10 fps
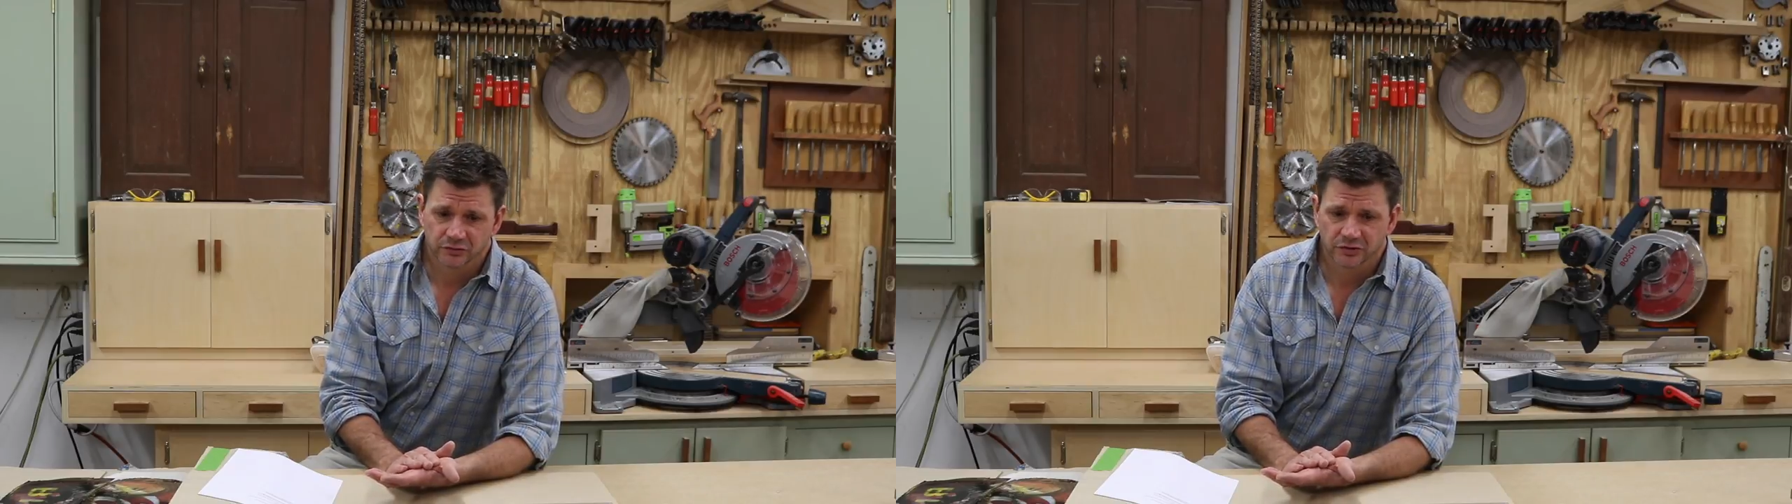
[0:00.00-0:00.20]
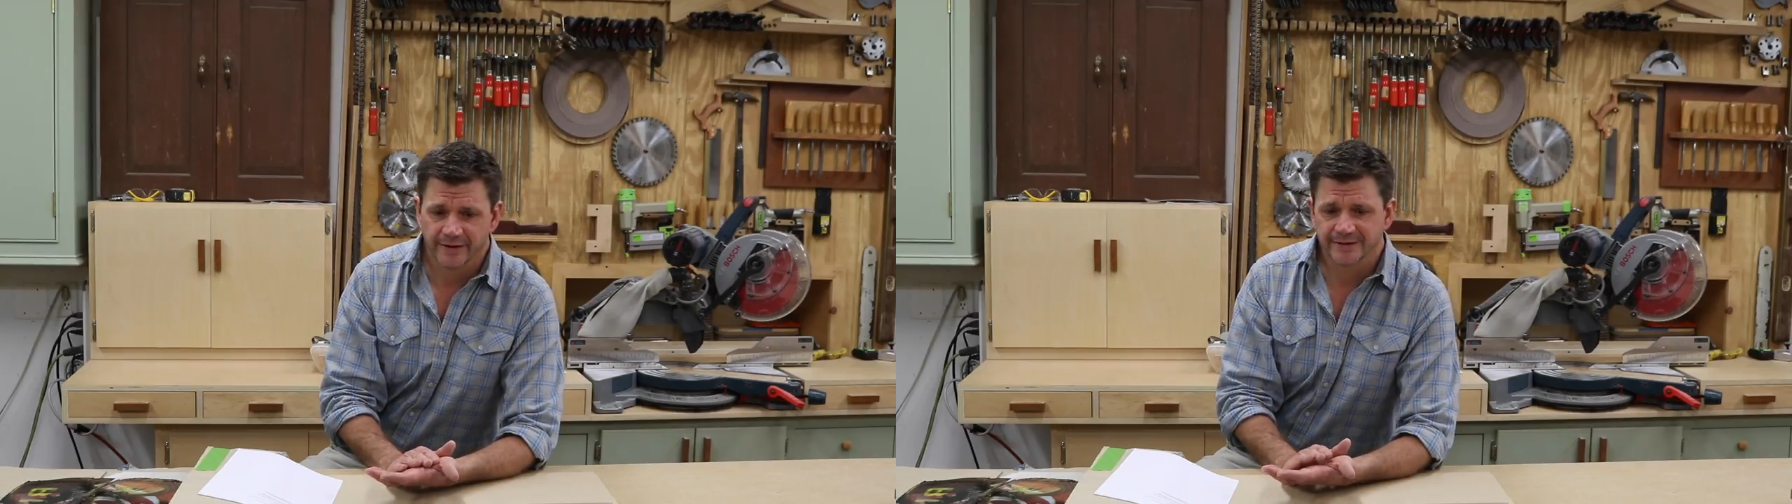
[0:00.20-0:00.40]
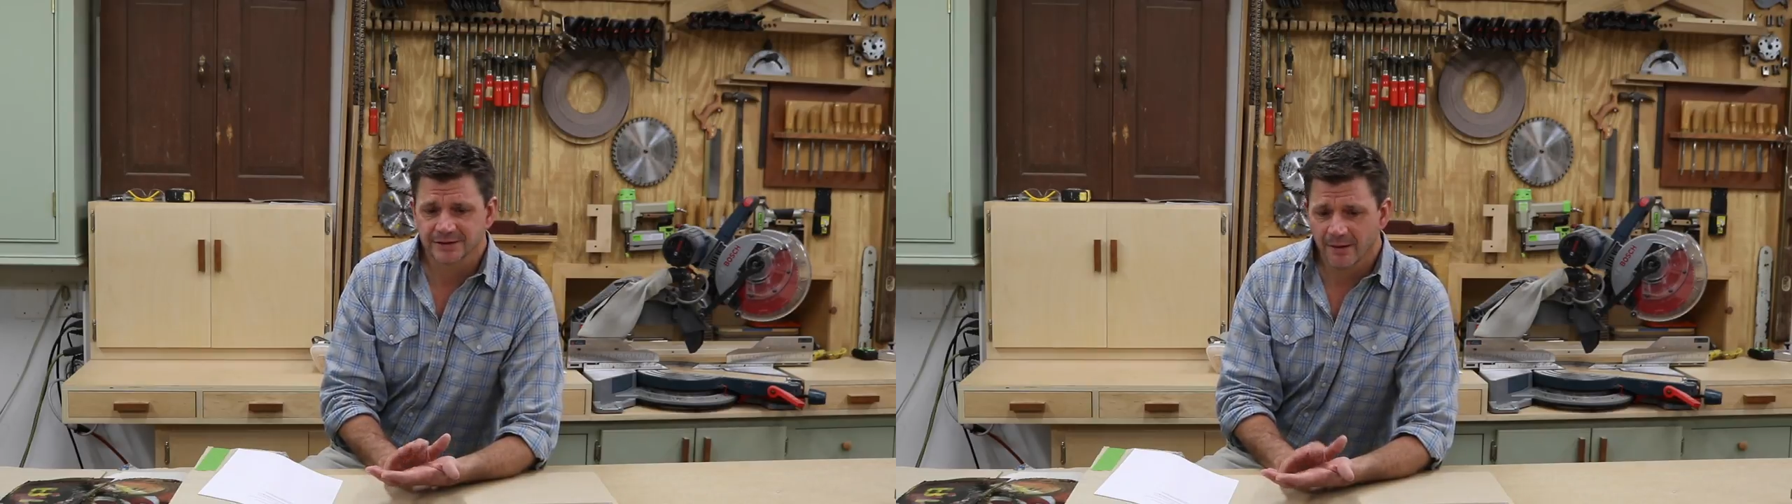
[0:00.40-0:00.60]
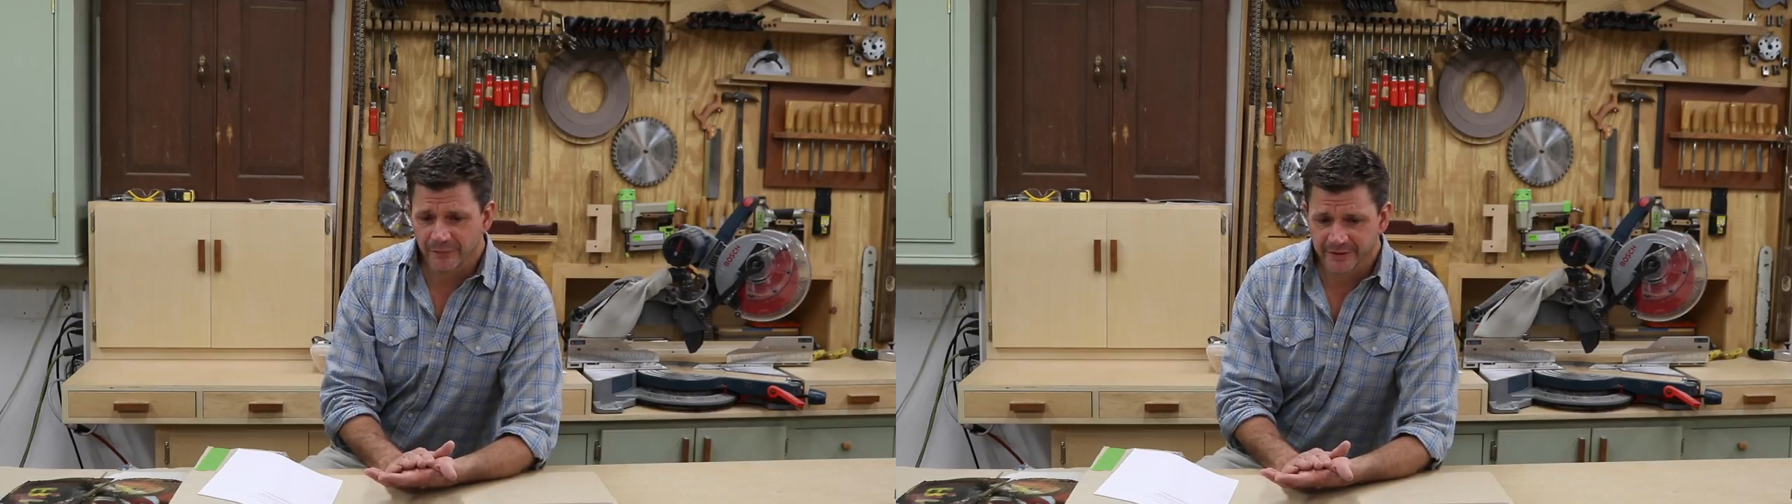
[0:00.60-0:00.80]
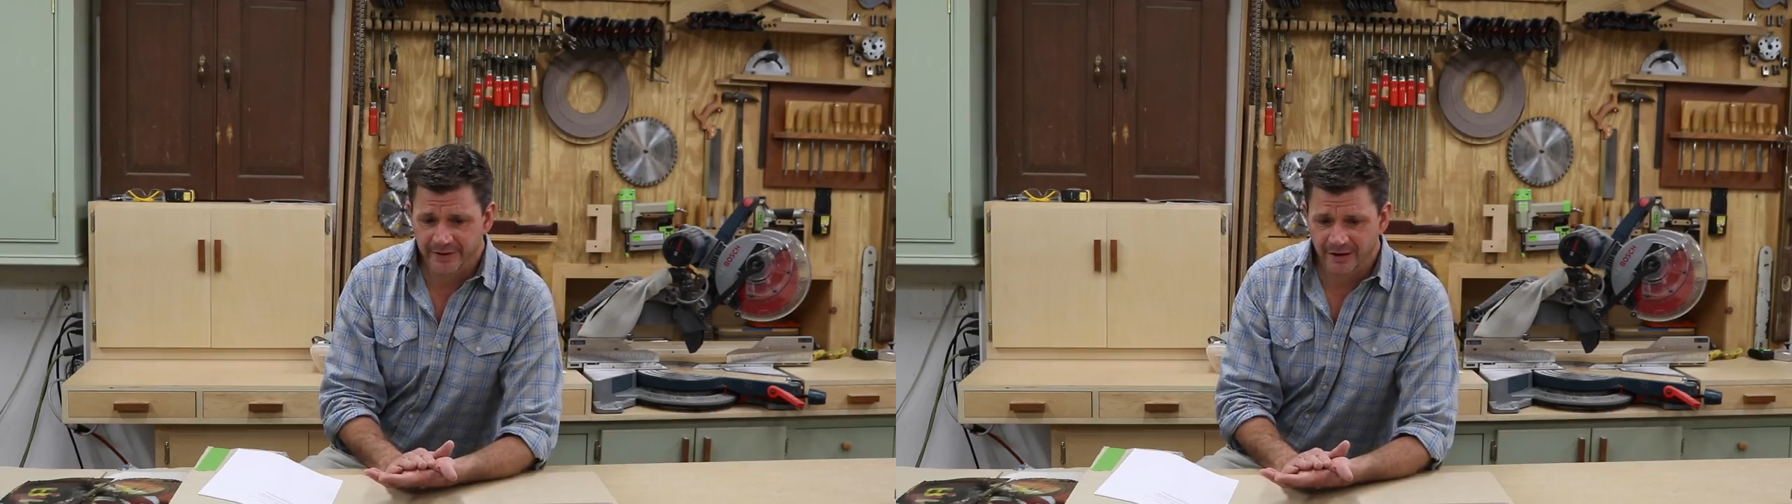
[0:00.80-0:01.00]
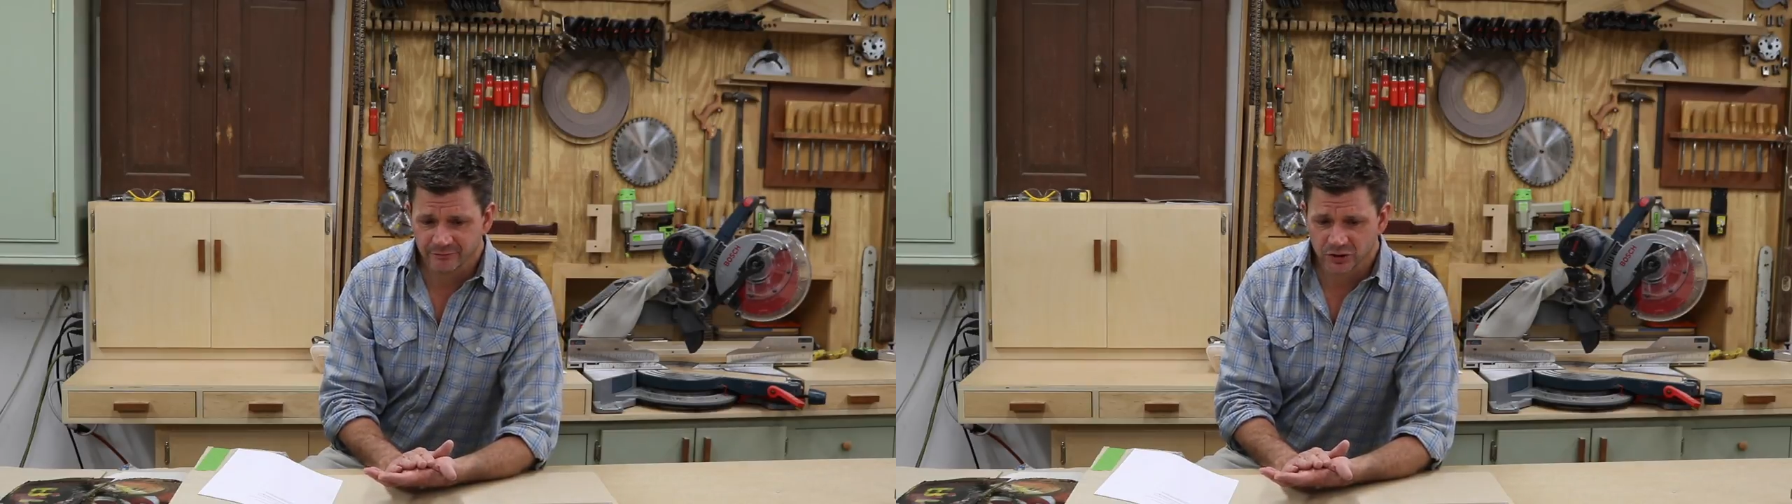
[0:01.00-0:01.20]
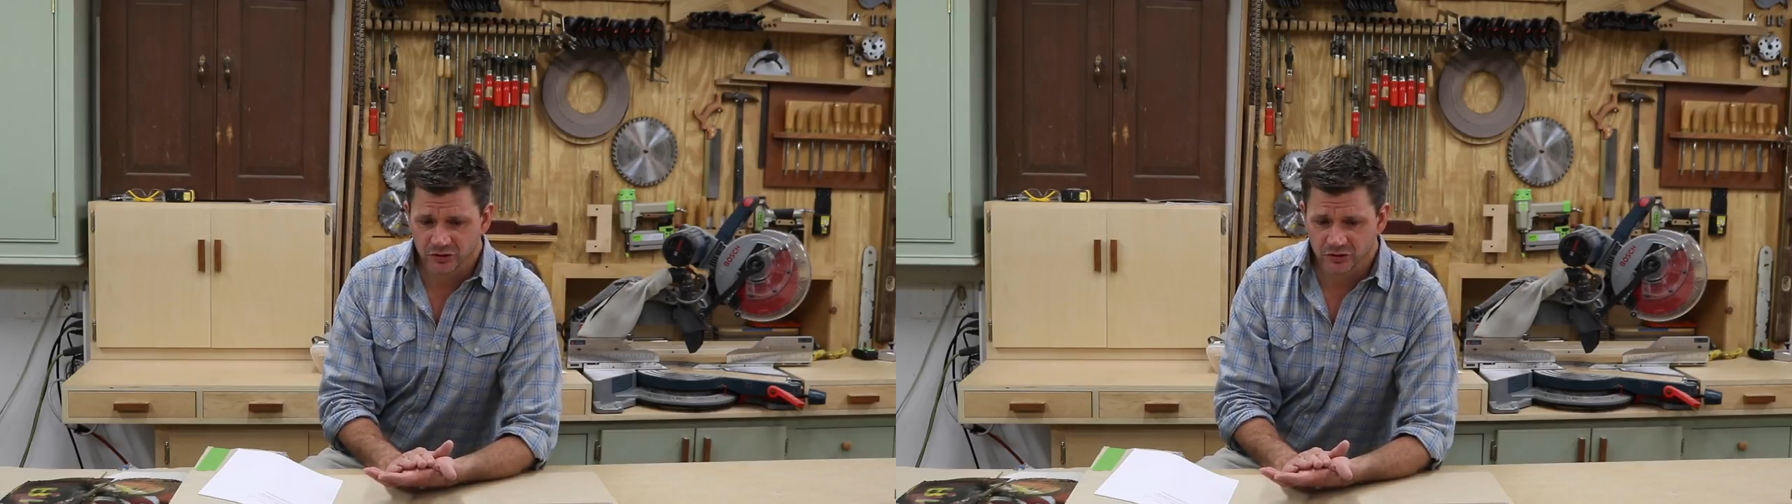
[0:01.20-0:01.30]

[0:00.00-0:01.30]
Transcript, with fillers: So that's something that I've been